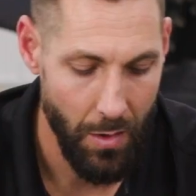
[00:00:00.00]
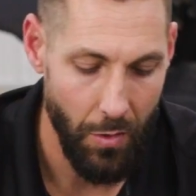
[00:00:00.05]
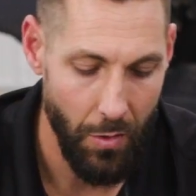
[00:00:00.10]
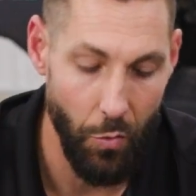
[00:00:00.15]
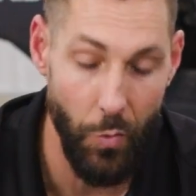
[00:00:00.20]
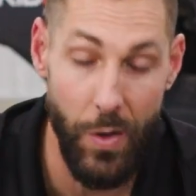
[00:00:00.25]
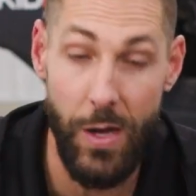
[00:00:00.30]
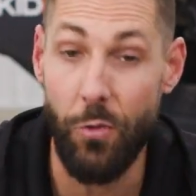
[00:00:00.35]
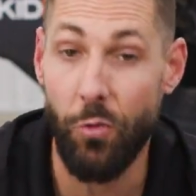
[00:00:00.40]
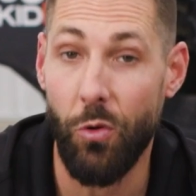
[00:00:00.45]

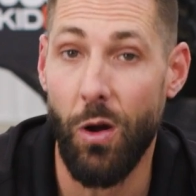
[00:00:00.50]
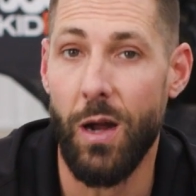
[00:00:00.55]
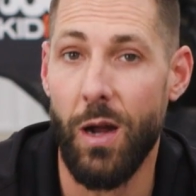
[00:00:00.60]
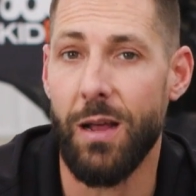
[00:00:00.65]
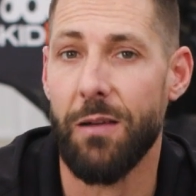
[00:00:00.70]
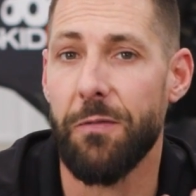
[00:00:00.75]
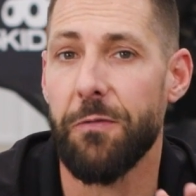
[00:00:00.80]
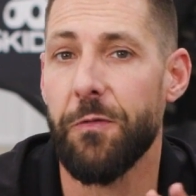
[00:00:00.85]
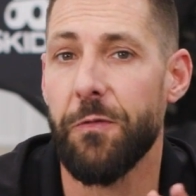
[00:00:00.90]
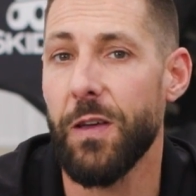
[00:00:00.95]
We run
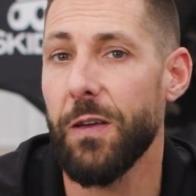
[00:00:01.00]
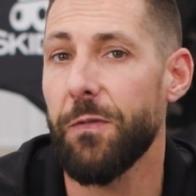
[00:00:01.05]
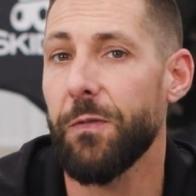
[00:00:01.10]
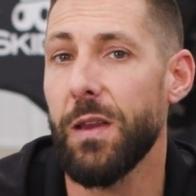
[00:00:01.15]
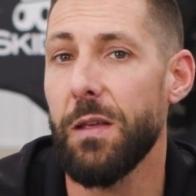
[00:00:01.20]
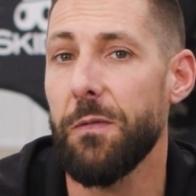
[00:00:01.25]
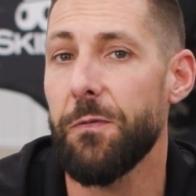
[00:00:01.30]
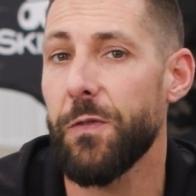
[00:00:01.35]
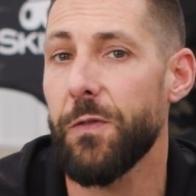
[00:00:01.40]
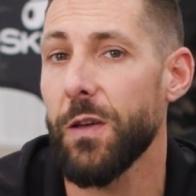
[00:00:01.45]
a
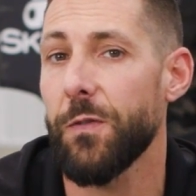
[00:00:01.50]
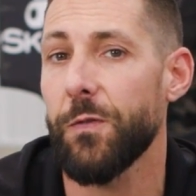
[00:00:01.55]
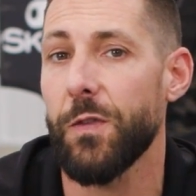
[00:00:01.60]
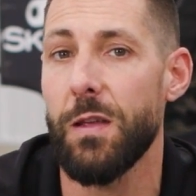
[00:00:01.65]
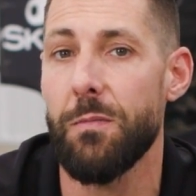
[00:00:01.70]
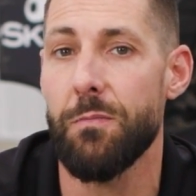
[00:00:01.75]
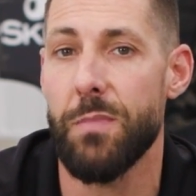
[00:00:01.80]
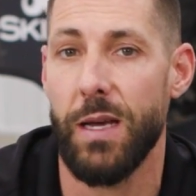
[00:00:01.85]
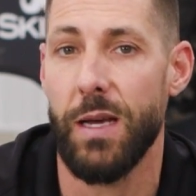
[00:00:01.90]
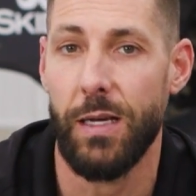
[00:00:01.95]

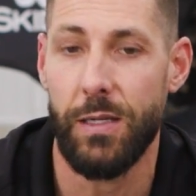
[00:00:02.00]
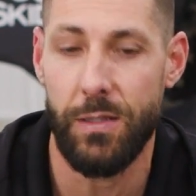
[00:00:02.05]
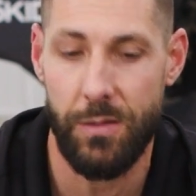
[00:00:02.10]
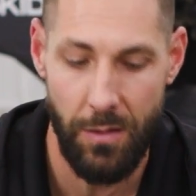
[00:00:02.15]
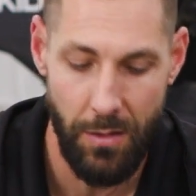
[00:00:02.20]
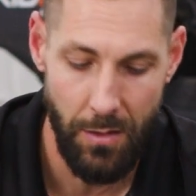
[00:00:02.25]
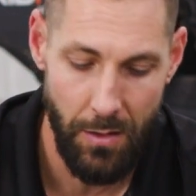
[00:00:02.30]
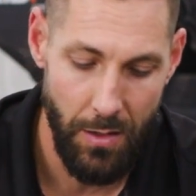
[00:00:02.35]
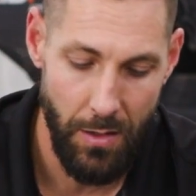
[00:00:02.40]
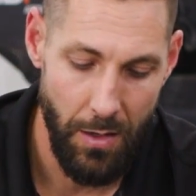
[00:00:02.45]
50-50 mix
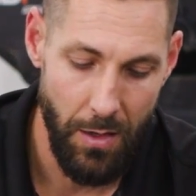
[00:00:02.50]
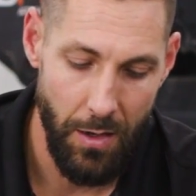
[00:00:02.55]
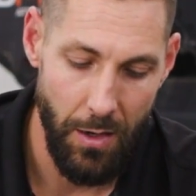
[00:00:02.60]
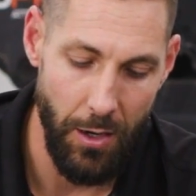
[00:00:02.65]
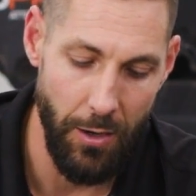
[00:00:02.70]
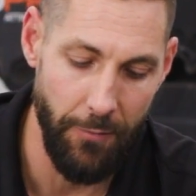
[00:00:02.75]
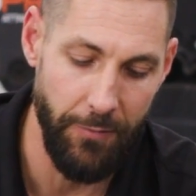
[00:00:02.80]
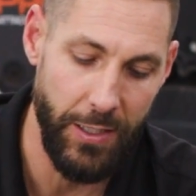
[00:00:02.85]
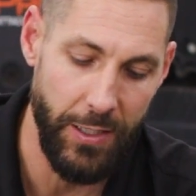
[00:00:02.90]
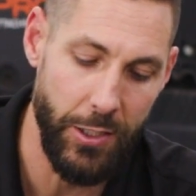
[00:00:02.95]

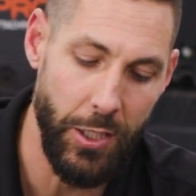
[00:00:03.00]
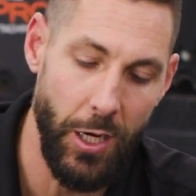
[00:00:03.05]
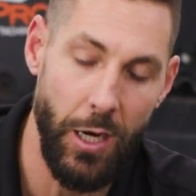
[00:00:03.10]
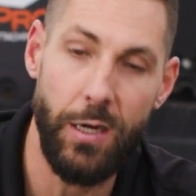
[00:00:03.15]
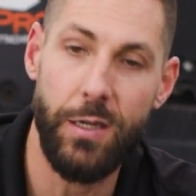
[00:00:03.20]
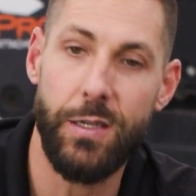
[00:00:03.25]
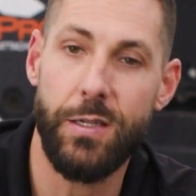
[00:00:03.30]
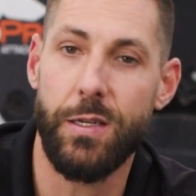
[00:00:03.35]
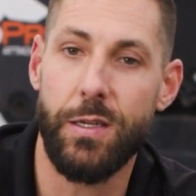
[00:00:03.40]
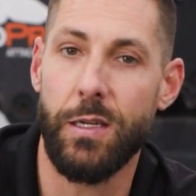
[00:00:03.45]
of a
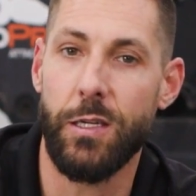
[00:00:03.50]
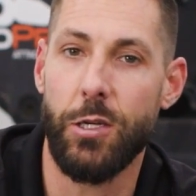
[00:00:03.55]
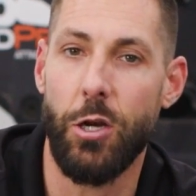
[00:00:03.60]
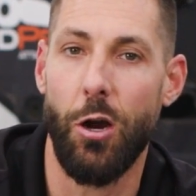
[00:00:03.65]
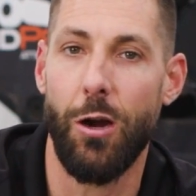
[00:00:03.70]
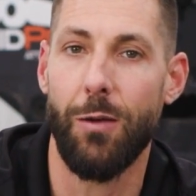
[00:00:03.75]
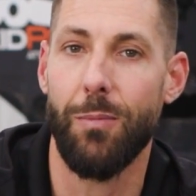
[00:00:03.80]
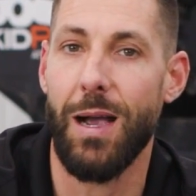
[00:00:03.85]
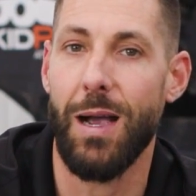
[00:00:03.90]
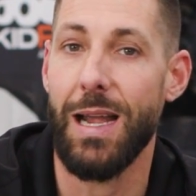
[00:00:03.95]
tungsten
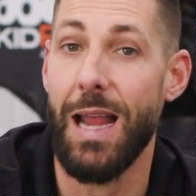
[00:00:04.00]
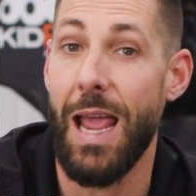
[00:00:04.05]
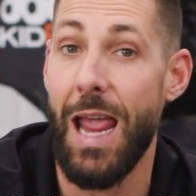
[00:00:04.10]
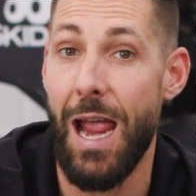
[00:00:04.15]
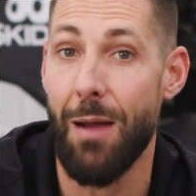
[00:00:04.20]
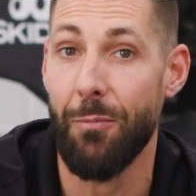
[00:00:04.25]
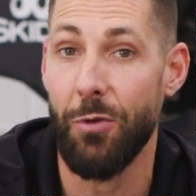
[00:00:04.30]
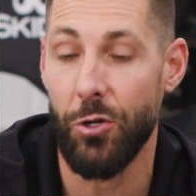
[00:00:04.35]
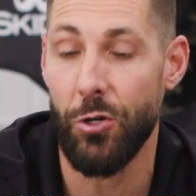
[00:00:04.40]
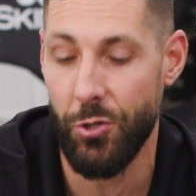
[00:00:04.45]
carbide
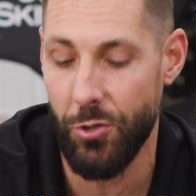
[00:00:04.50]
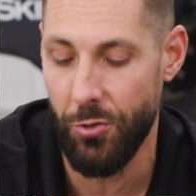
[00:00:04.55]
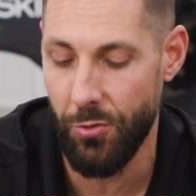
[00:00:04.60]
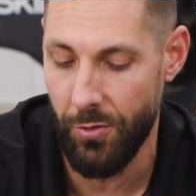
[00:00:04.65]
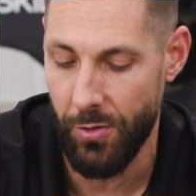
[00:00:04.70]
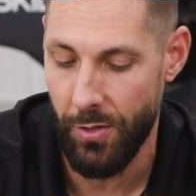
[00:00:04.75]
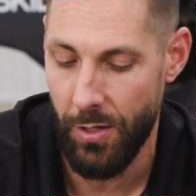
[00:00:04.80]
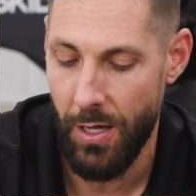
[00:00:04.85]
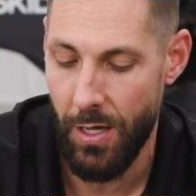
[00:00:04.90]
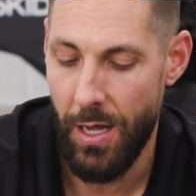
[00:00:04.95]
hammer tooth
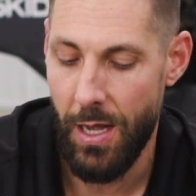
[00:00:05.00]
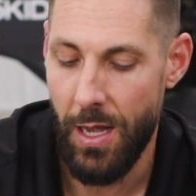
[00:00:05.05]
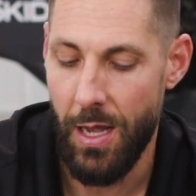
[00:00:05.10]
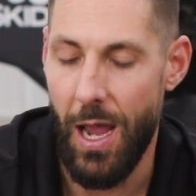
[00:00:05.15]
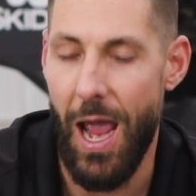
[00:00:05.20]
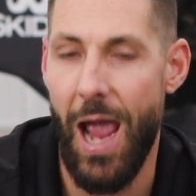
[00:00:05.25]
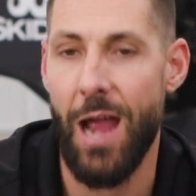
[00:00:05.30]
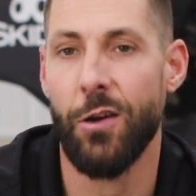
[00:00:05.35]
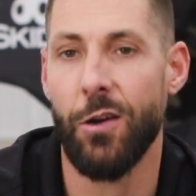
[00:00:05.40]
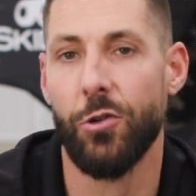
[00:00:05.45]

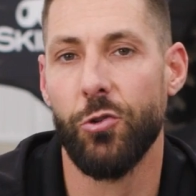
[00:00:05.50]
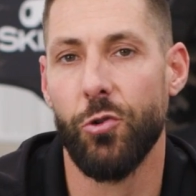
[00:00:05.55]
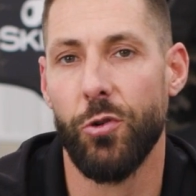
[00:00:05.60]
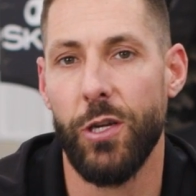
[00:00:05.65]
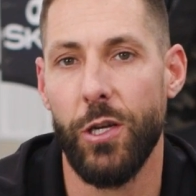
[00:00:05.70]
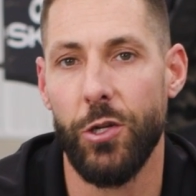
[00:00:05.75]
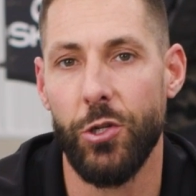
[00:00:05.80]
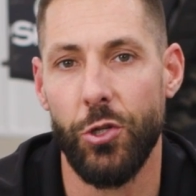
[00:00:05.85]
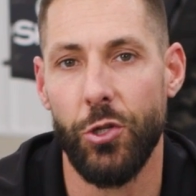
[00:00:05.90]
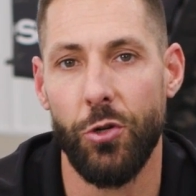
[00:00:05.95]
and a
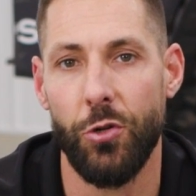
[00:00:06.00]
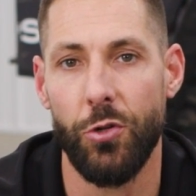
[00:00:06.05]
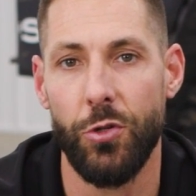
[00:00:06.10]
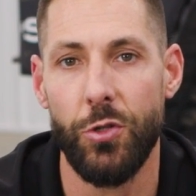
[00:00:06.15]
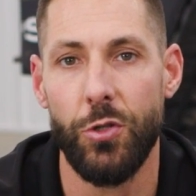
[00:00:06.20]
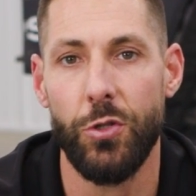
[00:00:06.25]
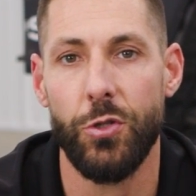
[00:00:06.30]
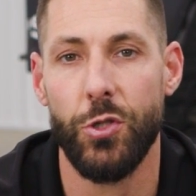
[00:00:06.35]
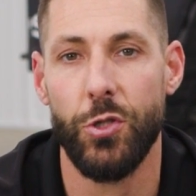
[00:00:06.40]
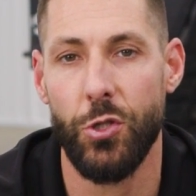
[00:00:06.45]
traditional
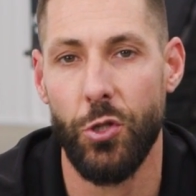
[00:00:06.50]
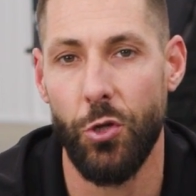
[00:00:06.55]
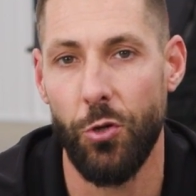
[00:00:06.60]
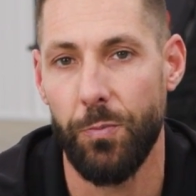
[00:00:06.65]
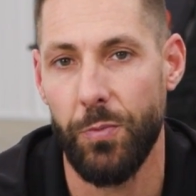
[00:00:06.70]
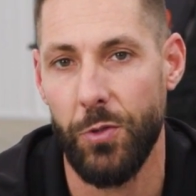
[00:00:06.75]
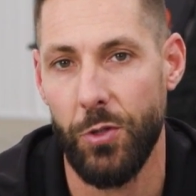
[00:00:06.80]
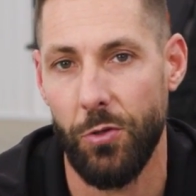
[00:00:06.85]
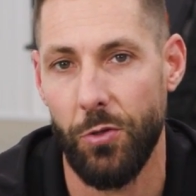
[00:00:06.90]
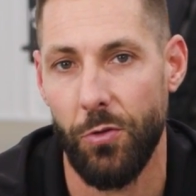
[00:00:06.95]

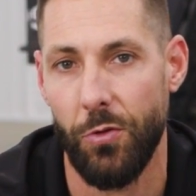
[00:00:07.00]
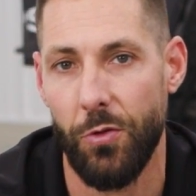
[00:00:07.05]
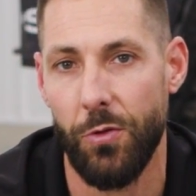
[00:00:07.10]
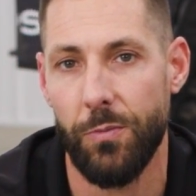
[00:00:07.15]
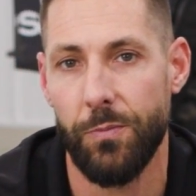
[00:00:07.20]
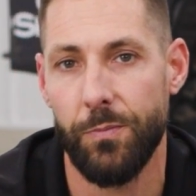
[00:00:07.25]
scoop tooth.